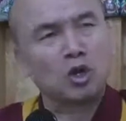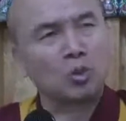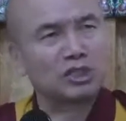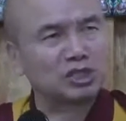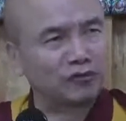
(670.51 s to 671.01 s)

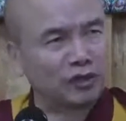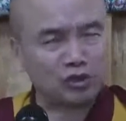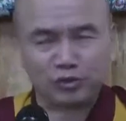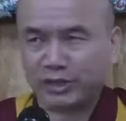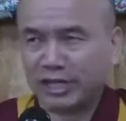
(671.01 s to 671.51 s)
What's
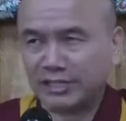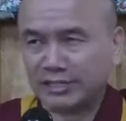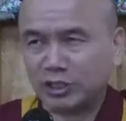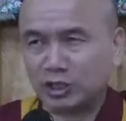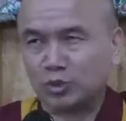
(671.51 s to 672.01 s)
conventional
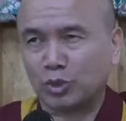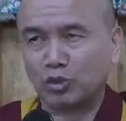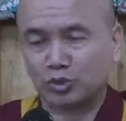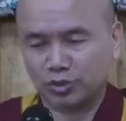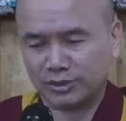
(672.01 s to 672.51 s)
reality? This is what
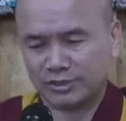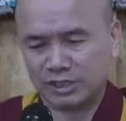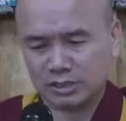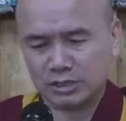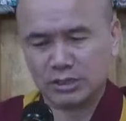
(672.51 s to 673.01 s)
we're going to
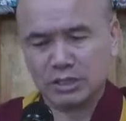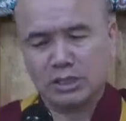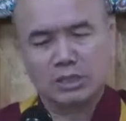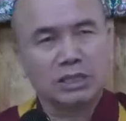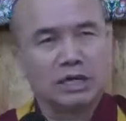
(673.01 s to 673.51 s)
discuss
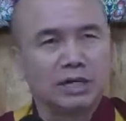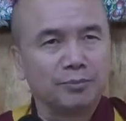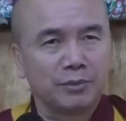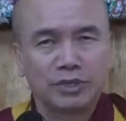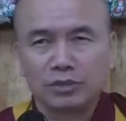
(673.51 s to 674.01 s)

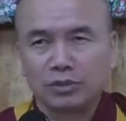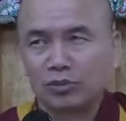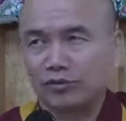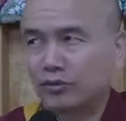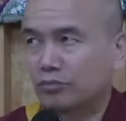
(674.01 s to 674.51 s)

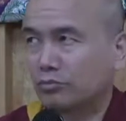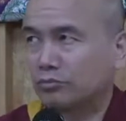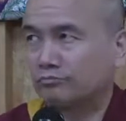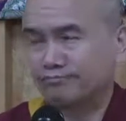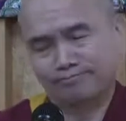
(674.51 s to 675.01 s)
the
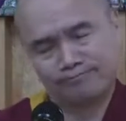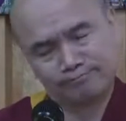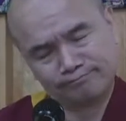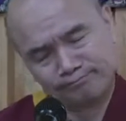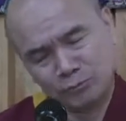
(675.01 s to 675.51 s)

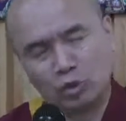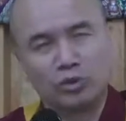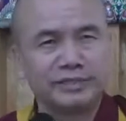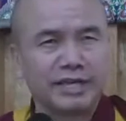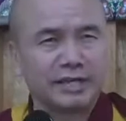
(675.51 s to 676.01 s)

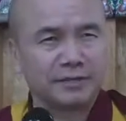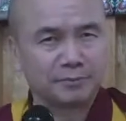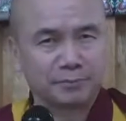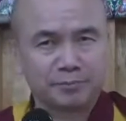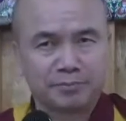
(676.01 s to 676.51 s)
whole day.
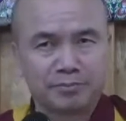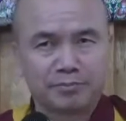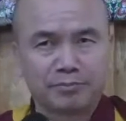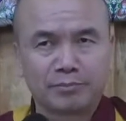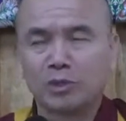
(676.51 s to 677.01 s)

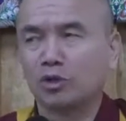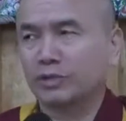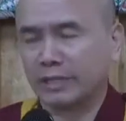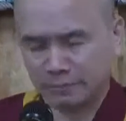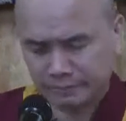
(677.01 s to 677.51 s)

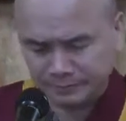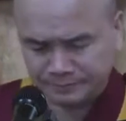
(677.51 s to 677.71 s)
Okay.